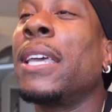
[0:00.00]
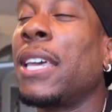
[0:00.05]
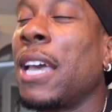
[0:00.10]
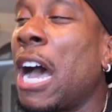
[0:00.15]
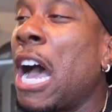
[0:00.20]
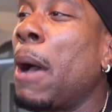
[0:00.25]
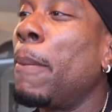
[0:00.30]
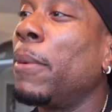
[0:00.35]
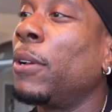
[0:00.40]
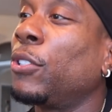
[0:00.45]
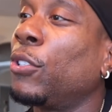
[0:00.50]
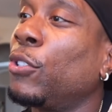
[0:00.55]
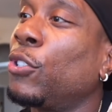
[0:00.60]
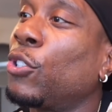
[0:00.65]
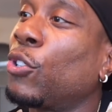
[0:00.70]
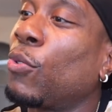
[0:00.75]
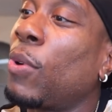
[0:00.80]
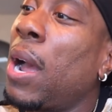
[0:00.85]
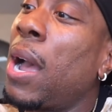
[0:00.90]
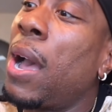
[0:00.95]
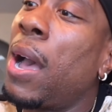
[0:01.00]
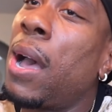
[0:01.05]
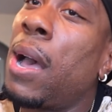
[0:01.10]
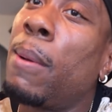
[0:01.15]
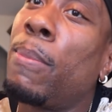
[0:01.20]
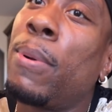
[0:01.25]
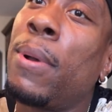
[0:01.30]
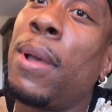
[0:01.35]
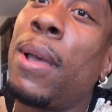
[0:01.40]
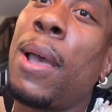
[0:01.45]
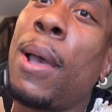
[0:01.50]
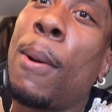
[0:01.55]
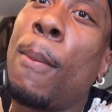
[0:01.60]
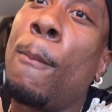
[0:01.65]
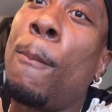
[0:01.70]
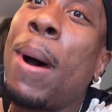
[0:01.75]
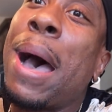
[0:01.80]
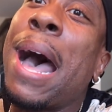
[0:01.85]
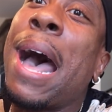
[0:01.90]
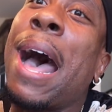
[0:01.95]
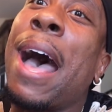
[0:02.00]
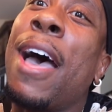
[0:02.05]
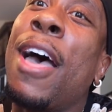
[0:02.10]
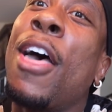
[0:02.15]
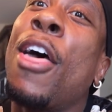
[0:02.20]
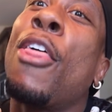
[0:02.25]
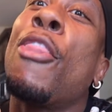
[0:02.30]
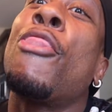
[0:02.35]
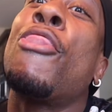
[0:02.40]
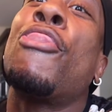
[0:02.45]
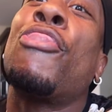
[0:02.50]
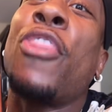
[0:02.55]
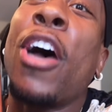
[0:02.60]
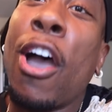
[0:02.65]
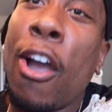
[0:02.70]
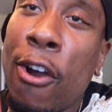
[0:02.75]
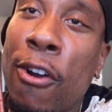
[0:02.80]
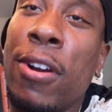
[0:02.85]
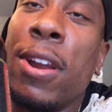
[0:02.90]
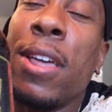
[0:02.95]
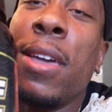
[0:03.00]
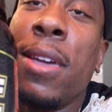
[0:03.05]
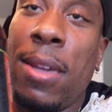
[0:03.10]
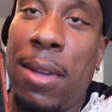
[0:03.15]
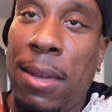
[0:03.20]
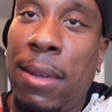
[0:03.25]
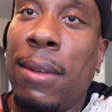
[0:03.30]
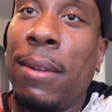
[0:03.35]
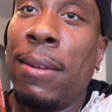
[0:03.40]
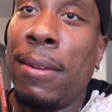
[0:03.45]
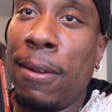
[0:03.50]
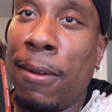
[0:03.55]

Comment, subscribe. Buy 30